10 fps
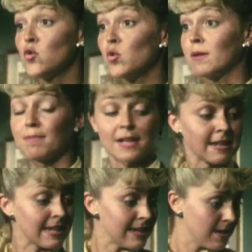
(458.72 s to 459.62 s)
You wouldn't
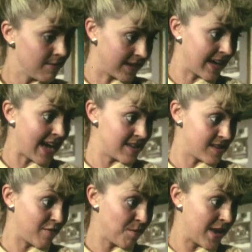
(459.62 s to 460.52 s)
believe the
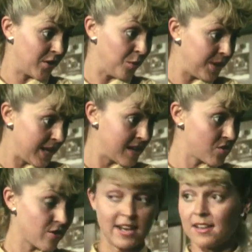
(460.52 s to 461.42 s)
guys I've met at
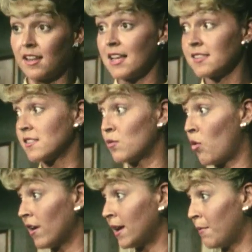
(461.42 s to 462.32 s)
obedience training classes and
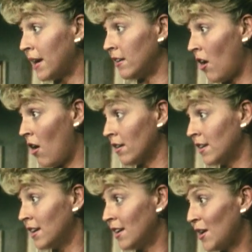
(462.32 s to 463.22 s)
walking my dog.
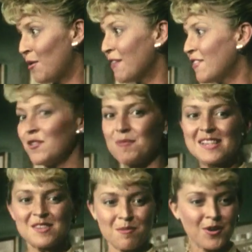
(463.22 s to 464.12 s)
I've even
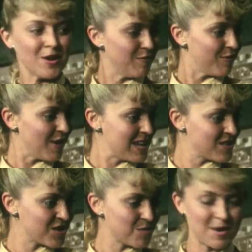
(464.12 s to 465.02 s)
made some good
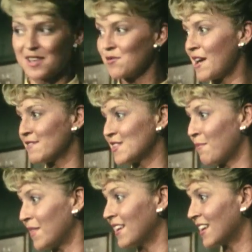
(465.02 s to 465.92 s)
friends just because we have
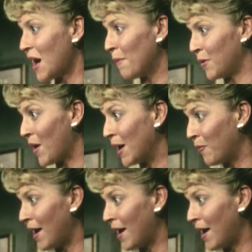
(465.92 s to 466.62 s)
something in common right